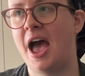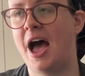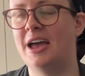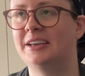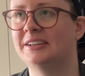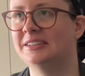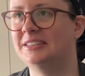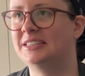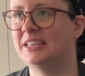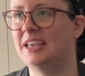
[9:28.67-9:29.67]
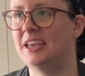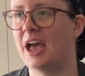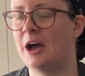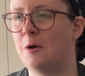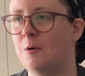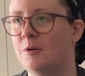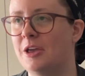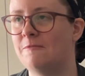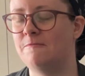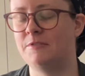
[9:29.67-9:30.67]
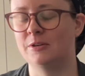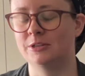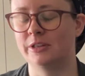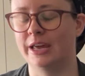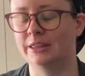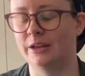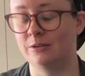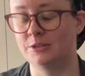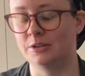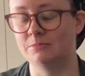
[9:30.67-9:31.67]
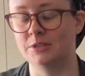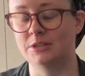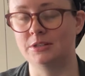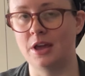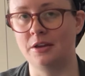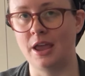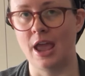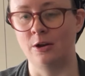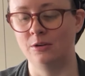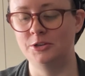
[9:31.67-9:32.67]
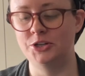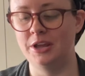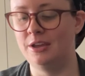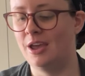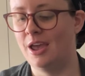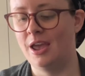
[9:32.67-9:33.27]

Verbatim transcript: I can see how it feels like there's some stuck energy